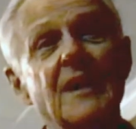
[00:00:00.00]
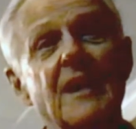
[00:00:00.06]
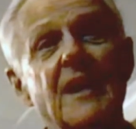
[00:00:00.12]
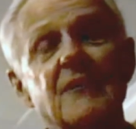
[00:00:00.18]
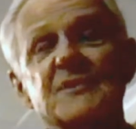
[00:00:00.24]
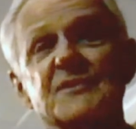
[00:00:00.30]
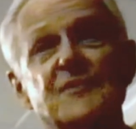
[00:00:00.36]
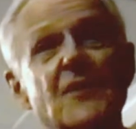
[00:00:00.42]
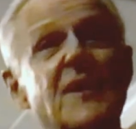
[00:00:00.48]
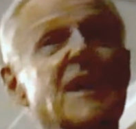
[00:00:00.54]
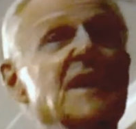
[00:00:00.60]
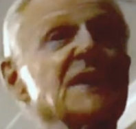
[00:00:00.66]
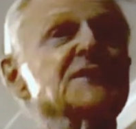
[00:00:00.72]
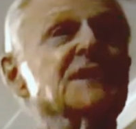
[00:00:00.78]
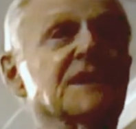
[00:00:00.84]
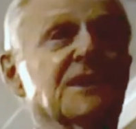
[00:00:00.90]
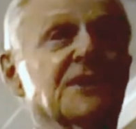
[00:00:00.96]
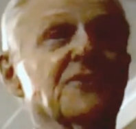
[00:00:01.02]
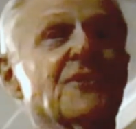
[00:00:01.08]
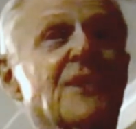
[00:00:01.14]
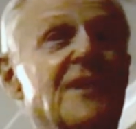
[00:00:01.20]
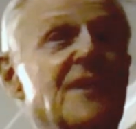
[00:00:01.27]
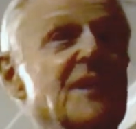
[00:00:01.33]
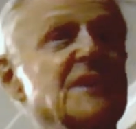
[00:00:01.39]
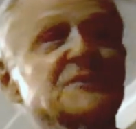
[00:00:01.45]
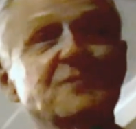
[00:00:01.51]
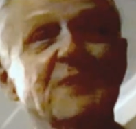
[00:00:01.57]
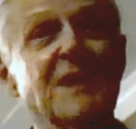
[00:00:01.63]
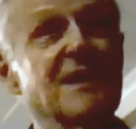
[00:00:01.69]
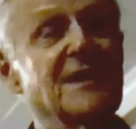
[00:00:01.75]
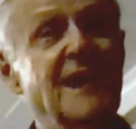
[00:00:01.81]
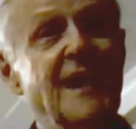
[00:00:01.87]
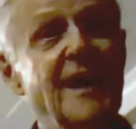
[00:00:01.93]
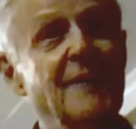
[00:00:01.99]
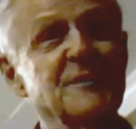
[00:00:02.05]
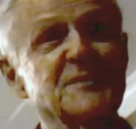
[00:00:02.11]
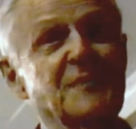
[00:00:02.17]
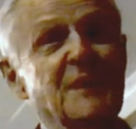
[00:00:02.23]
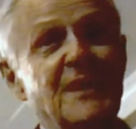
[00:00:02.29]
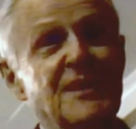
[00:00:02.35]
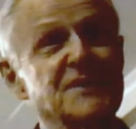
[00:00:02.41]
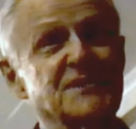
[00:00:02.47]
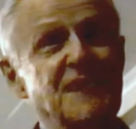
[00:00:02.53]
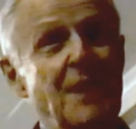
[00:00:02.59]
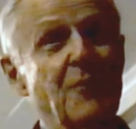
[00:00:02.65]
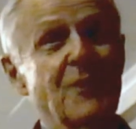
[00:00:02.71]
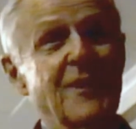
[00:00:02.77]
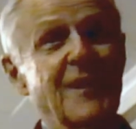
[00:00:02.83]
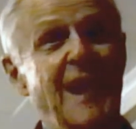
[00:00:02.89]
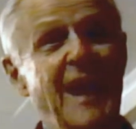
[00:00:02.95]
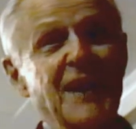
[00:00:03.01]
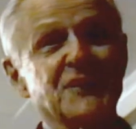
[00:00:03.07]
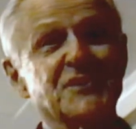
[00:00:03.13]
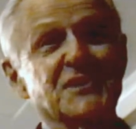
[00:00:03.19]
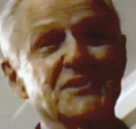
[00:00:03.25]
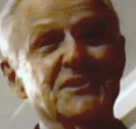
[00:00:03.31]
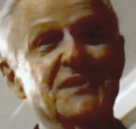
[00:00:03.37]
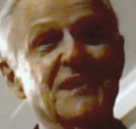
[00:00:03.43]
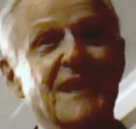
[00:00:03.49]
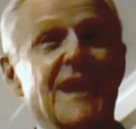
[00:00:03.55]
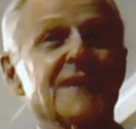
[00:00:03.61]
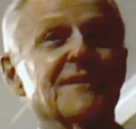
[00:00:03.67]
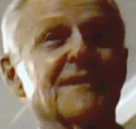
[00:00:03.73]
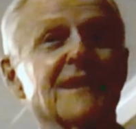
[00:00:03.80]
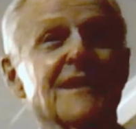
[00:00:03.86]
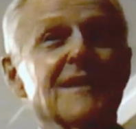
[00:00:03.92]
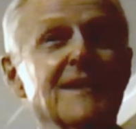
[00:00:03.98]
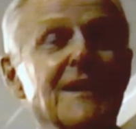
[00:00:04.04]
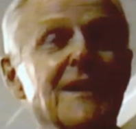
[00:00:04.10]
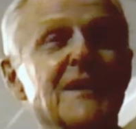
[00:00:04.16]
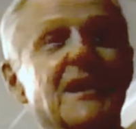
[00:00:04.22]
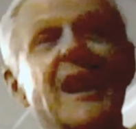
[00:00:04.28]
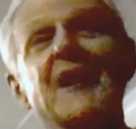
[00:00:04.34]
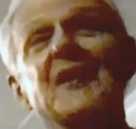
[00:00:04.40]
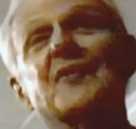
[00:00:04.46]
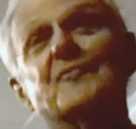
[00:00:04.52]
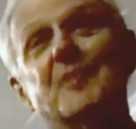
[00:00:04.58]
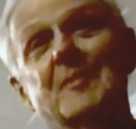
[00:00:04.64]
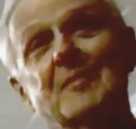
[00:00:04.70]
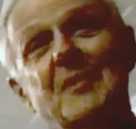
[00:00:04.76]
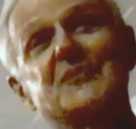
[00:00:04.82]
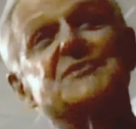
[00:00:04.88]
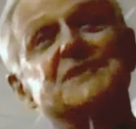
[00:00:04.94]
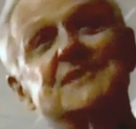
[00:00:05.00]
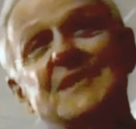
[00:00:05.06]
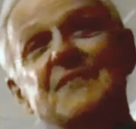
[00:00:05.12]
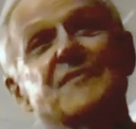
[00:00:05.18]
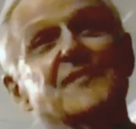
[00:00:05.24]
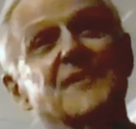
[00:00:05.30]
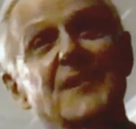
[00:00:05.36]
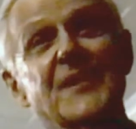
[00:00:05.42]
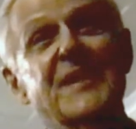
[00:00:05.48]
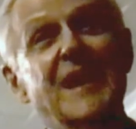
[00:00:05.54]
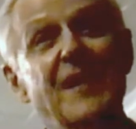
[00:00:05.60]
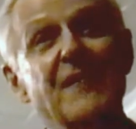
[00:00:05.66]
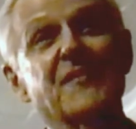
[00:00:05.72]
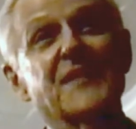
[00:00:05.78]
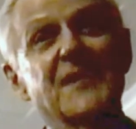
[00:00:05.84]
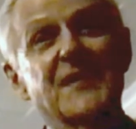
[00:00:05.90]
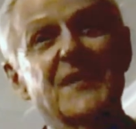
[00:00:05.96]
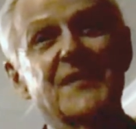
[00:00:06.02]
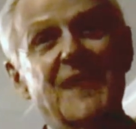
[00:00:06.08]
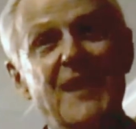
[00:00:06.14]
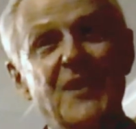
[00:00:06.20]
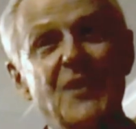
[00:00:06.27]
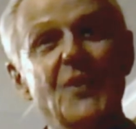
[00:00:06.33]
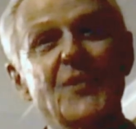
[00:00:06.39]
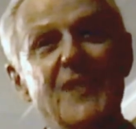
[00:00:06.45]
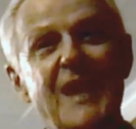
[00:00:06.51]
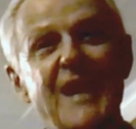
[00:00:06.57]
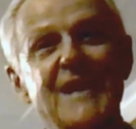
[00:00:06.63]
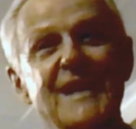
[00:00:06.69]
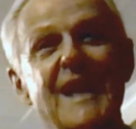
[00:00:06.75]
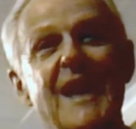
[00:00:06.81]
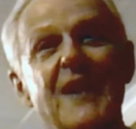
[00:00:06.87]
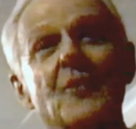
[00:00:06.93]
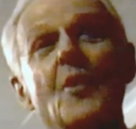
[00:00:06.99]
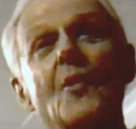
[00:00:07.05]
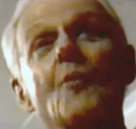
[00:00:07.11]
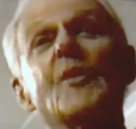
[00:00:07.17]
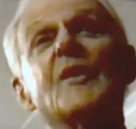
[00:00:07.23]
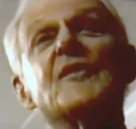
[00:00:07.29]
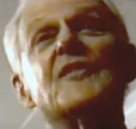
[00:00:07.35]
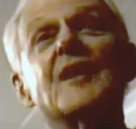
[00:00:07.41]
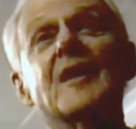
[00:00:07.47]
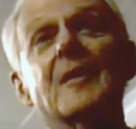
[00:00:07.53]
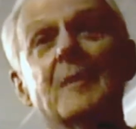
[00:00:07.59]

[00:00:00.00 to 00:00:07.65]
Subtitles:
And it was very easy to draw these big names, because they were anxious to get the kind of promotion in Philadelphia that they knew they'd get with